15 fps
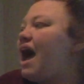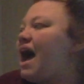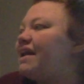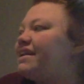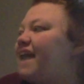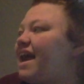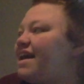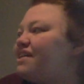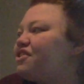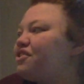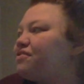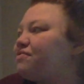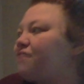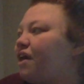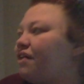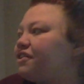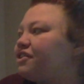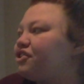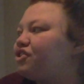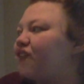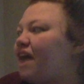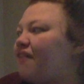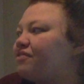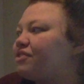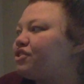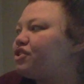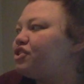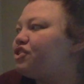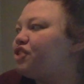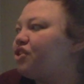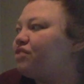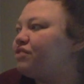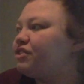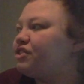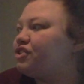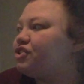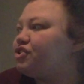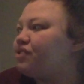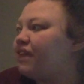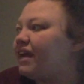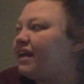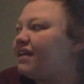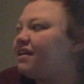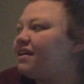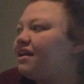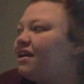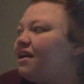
Annette and her father traveled to Dover to train.